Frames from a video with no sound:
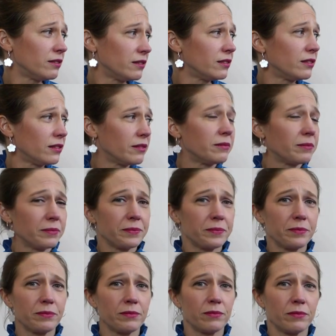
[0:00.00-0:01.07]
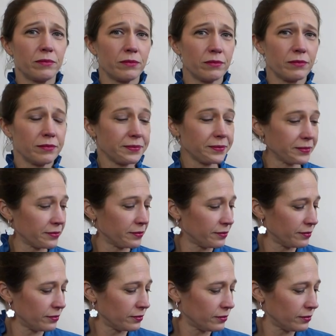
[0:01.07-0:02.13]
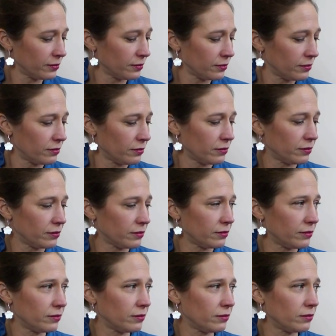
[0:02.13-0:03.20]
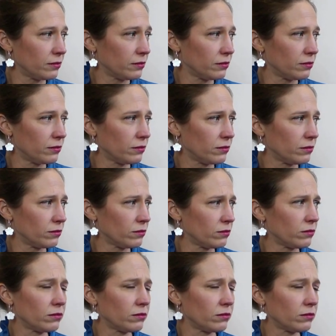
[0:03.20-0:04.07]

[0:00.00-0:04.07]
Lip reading: No words are spoken by the person on screen.